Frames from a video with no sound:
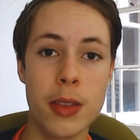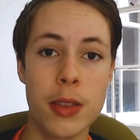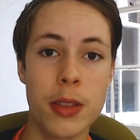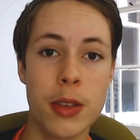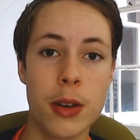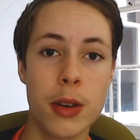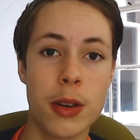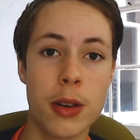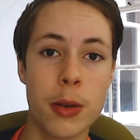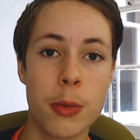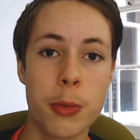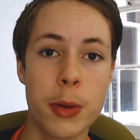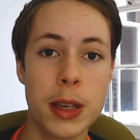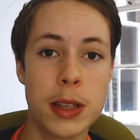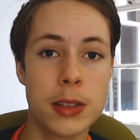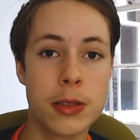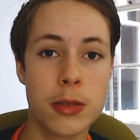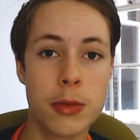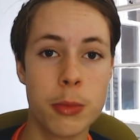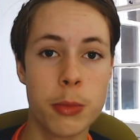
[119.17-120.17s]
the
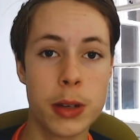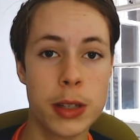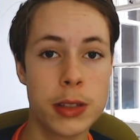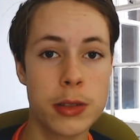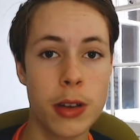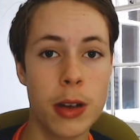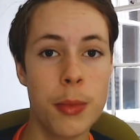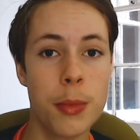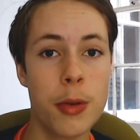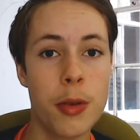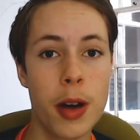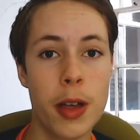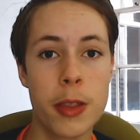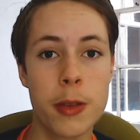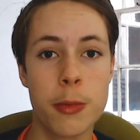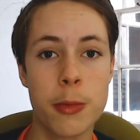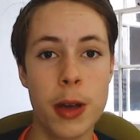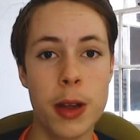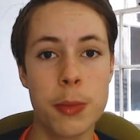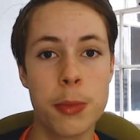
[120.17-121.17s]
Rescramble at
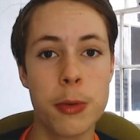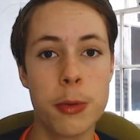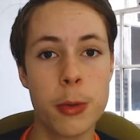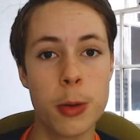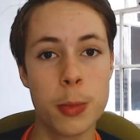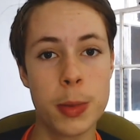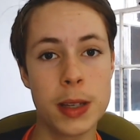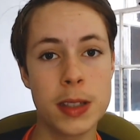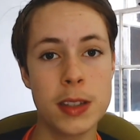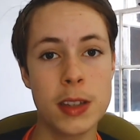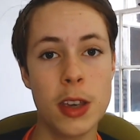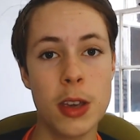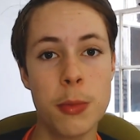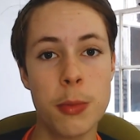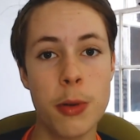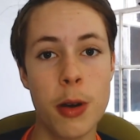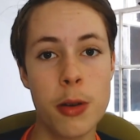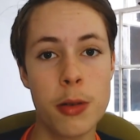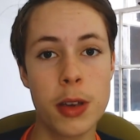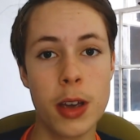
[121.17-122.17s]
the Red Bull Rubik's
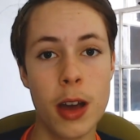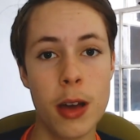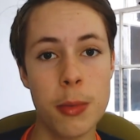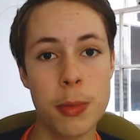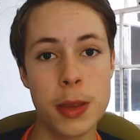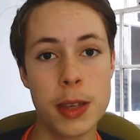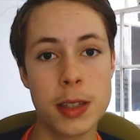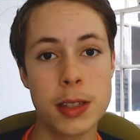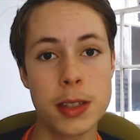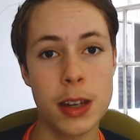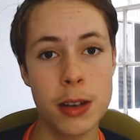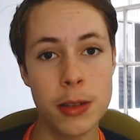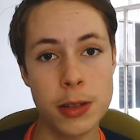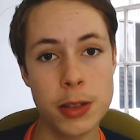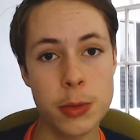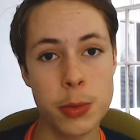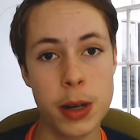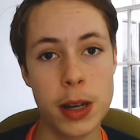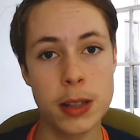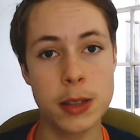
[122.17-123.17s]
Cube World Cup this
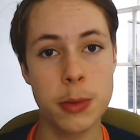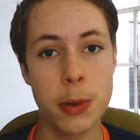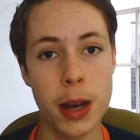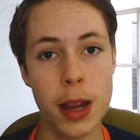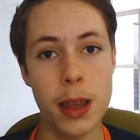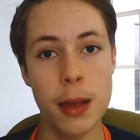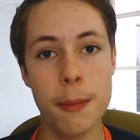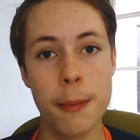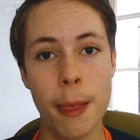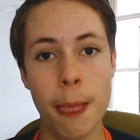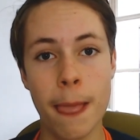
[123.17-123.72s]
2020.